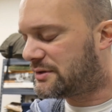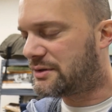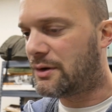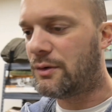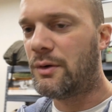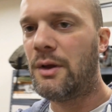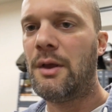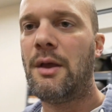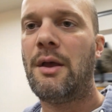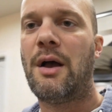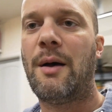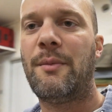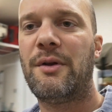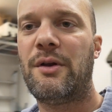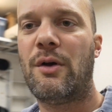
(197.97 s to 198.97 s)
So
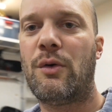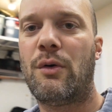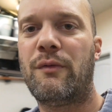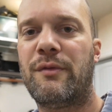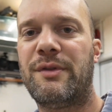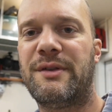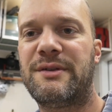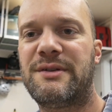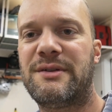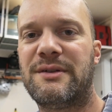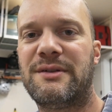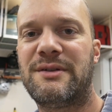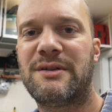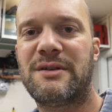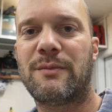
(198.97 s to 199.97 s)
I'm going to go over this
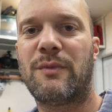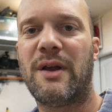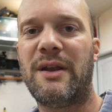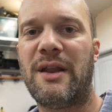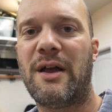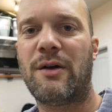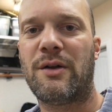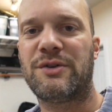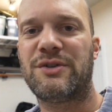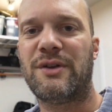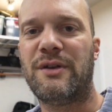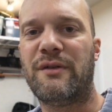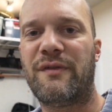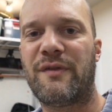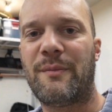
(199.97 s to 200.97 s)
system right now and I'll show
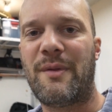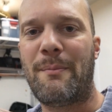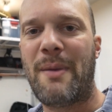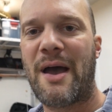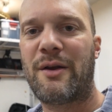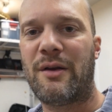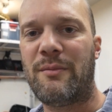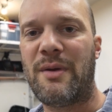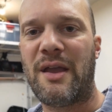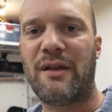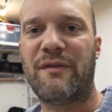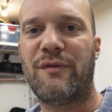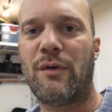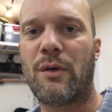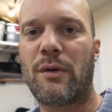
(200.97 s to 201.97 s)
you from the battery
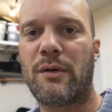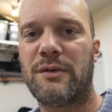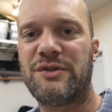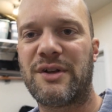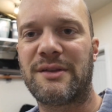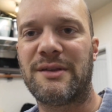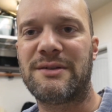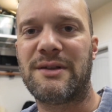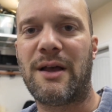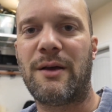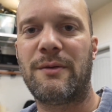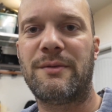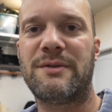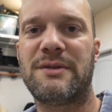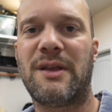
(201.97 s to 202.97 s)
bank forward. Check this
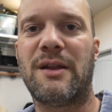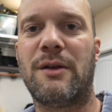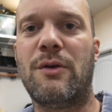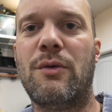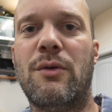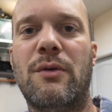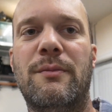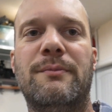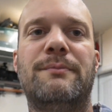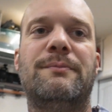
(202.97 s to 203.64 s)
out. It's kind of cool.